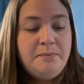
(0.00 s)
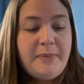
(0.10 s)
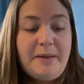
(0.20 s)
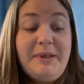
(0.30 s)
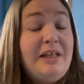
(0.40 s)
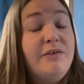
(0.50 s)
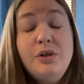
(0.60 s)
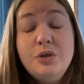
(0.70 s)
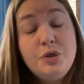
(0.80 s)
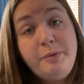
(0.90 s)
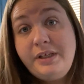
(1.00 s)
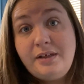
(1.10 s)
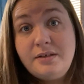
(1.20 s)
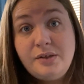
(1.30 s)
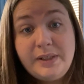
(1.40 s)
maybe even
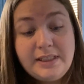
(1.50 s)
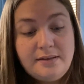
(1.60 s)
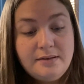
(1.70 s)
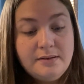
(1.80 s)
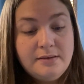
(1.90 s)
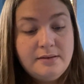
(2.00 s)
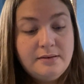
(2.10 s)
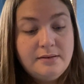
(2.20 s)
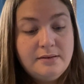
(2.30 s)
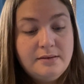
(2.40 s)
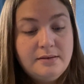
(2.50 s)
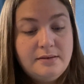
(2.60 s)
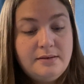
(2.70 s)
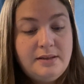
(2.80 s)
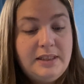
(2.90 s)
contributing to it,
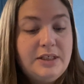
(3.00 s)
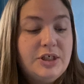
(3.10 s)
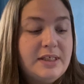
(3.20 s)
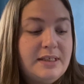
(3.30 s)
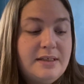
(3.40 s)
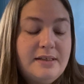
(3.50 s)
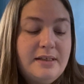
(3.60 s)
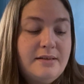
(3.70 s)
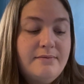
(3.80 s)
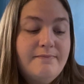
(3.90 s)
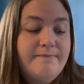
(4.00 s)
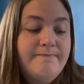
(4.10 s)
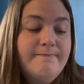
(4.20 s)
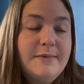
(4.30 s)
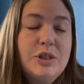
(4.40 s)
to the injustices that
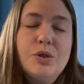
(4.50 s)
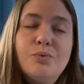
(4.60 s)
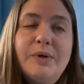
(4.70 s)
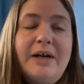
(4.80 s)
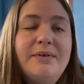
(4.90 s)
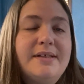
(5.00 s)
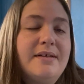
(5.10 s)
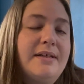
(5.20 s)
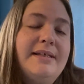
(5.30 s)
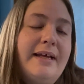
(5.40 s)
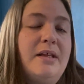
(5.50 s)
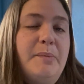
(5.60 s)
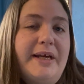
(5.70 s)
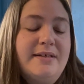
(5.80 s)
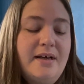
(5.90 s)
surround us on a daily
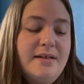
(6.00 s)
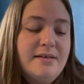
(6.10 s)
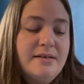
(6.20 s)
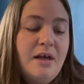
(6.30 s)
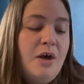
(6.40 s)
basis.